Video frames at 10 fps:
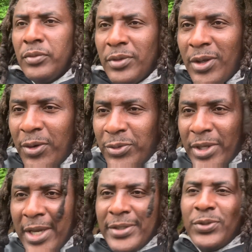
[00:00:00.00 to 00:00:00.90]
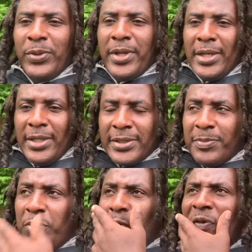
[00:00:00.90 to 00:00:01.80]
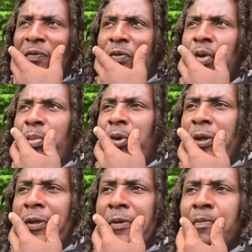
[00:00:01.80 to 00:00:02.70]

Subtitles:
How you guys doing on this beautiful morning?